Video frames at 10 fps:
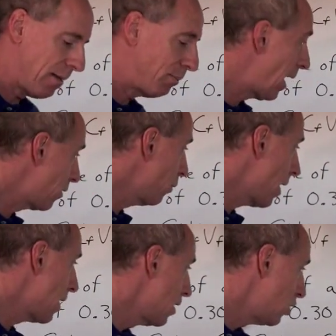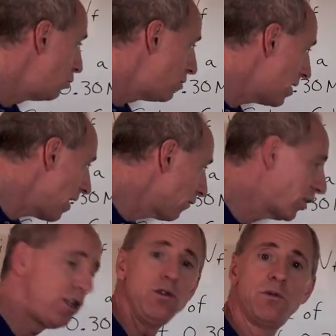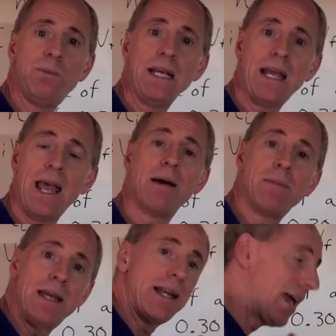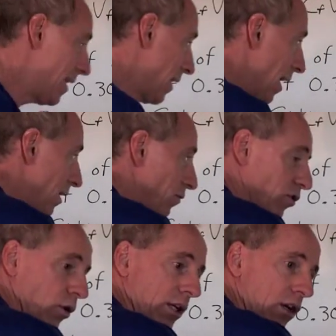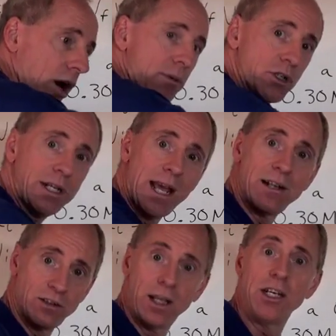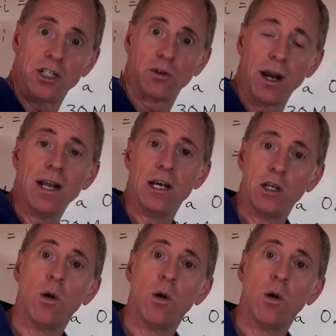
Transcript: And by the way, you never use big M in any kind of stoichiometry cancellation, right?